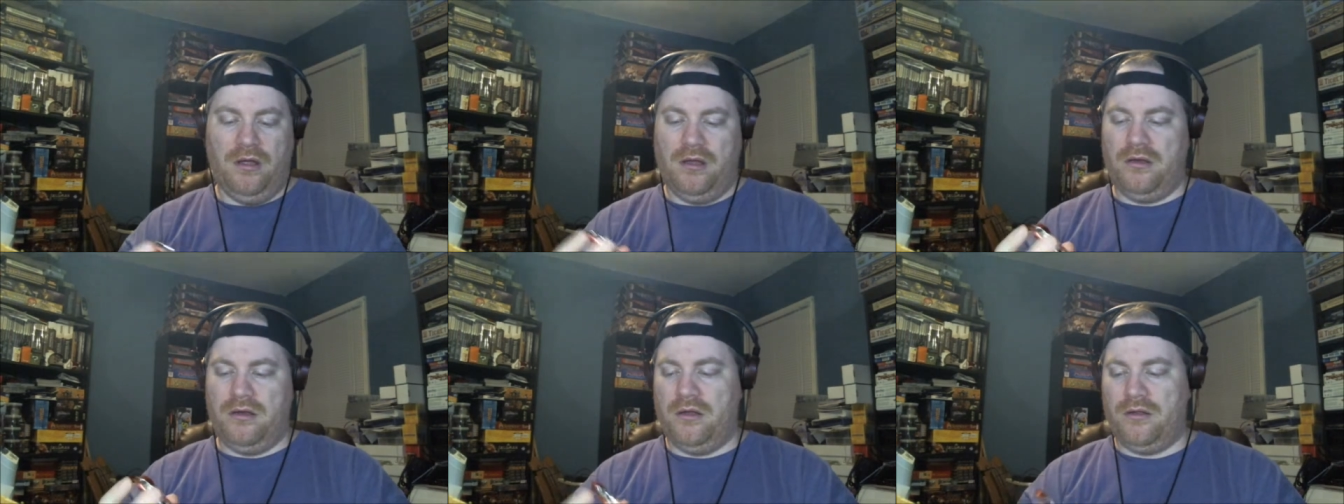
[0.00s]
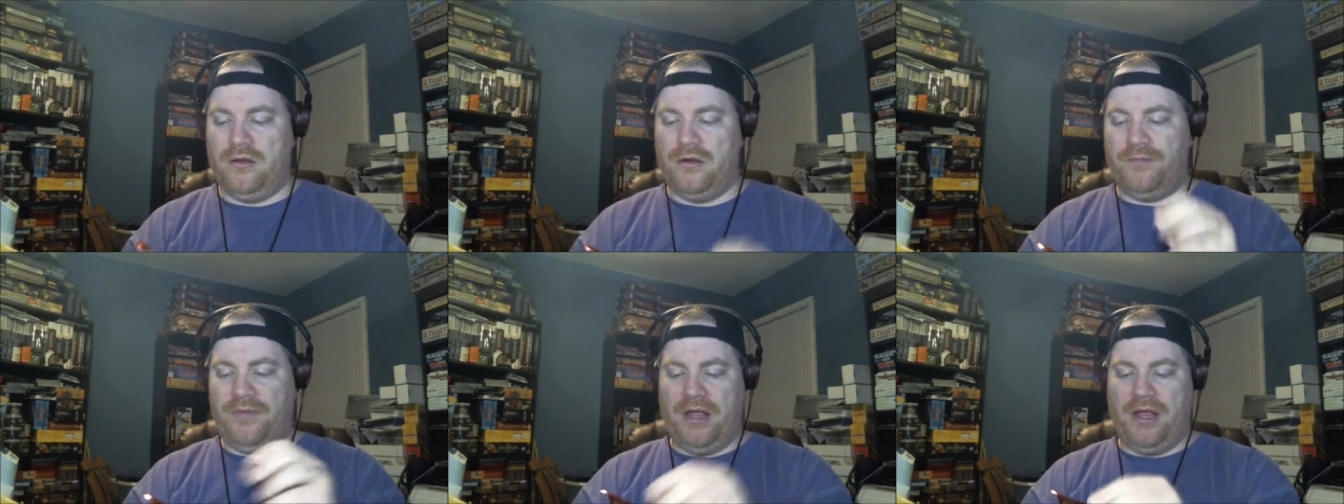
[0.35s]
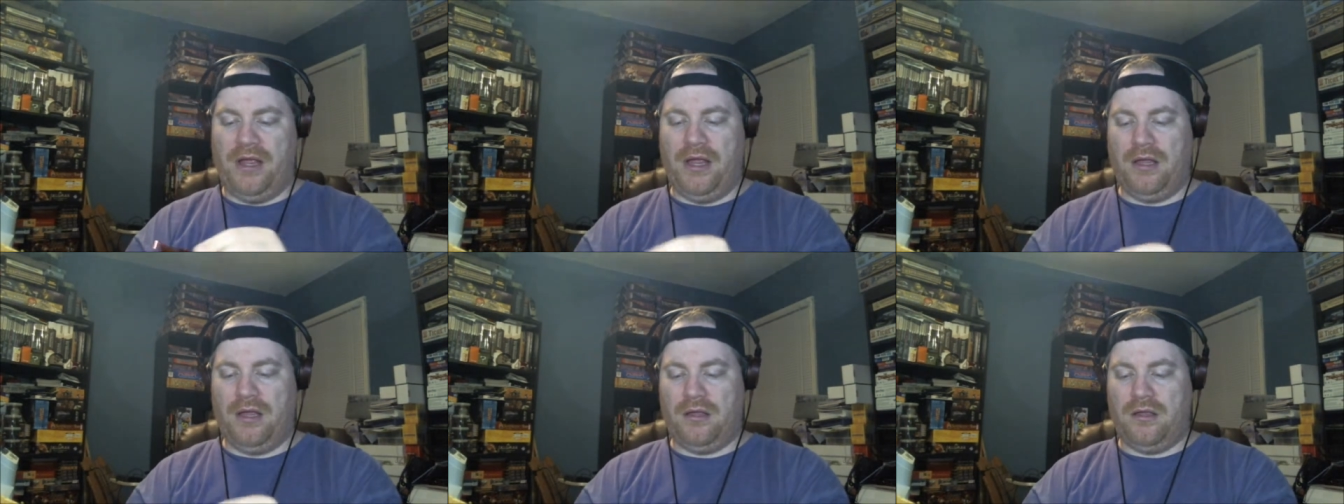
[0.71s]
Another
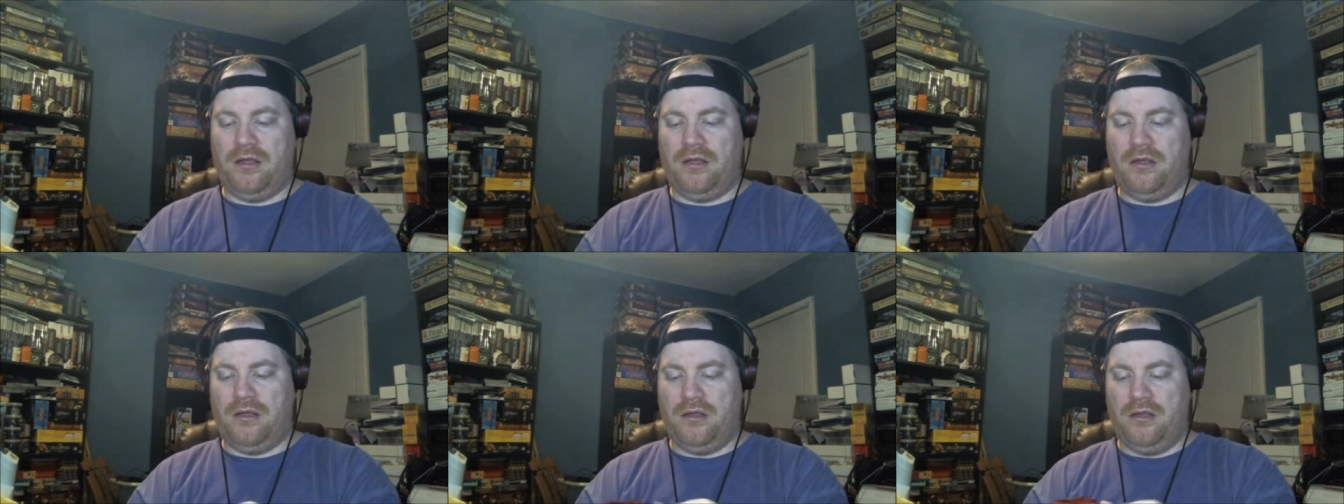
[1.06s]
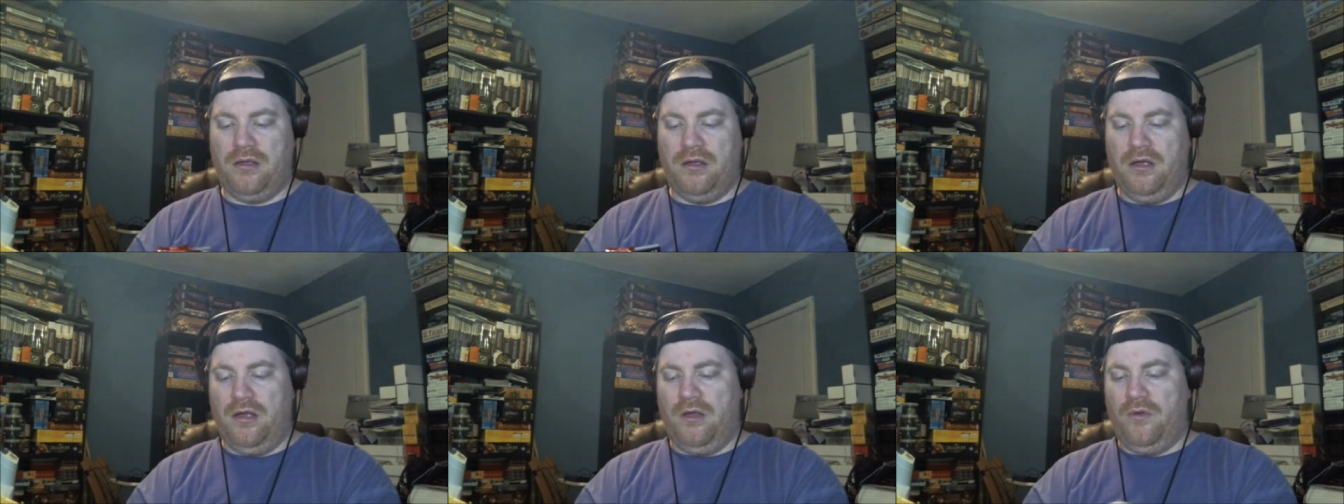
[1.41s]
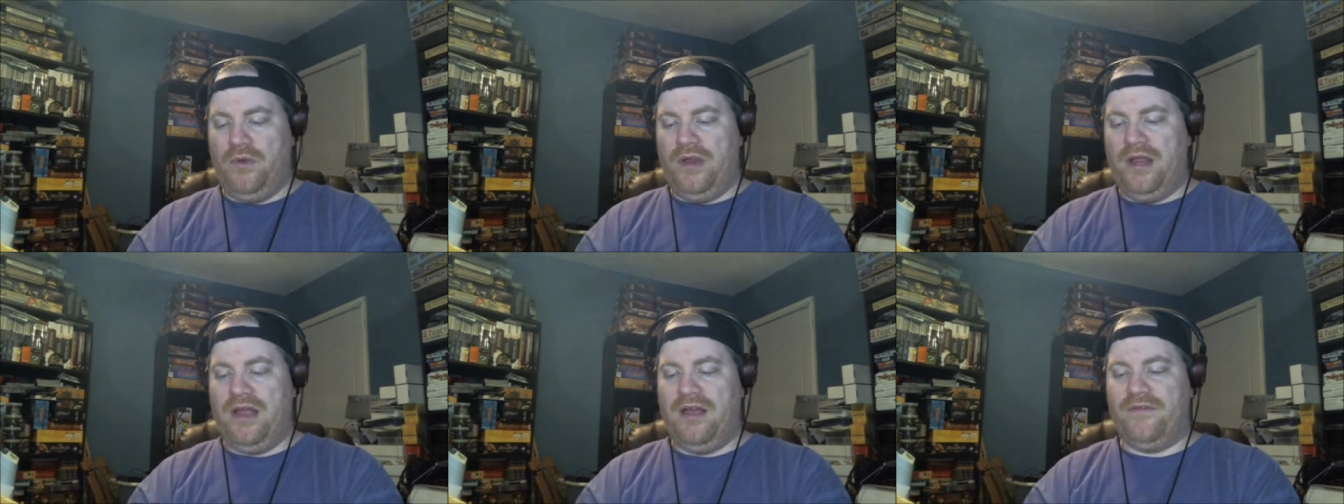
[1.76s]
pack. We
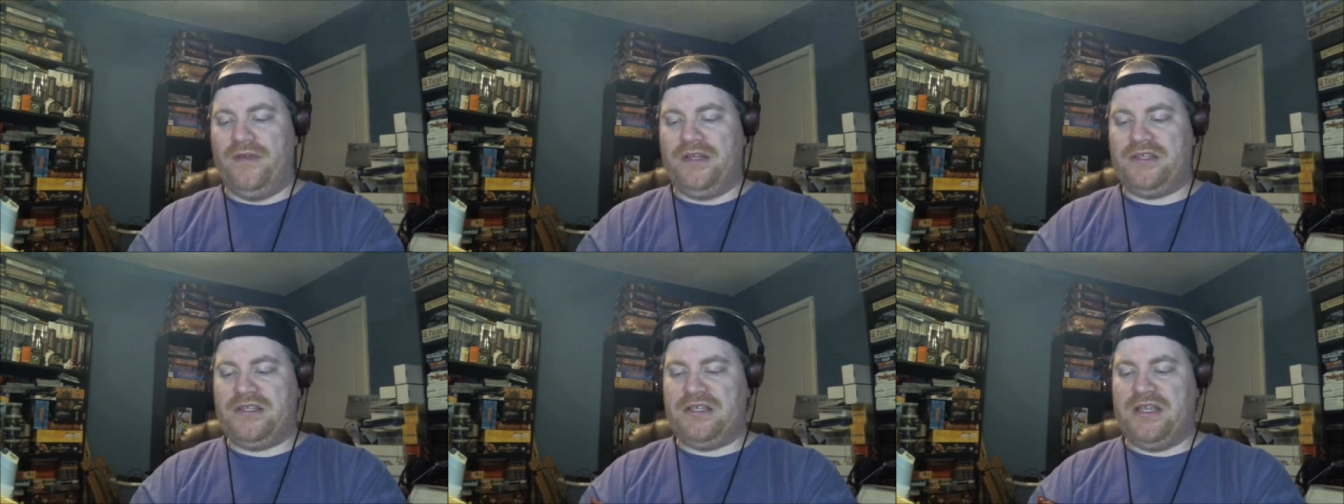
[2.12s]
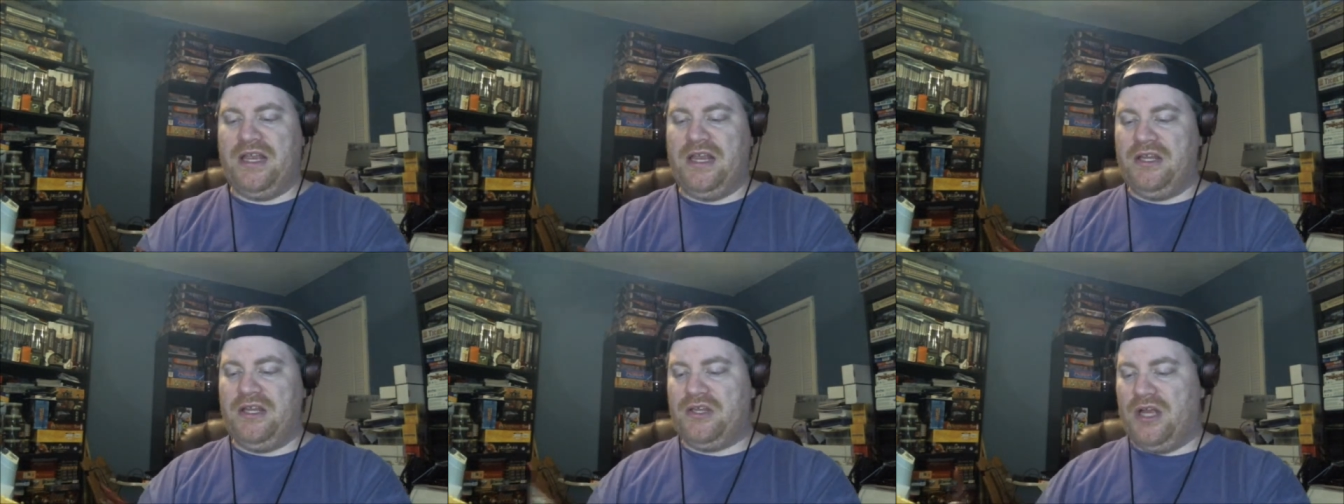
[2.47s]
have a Sage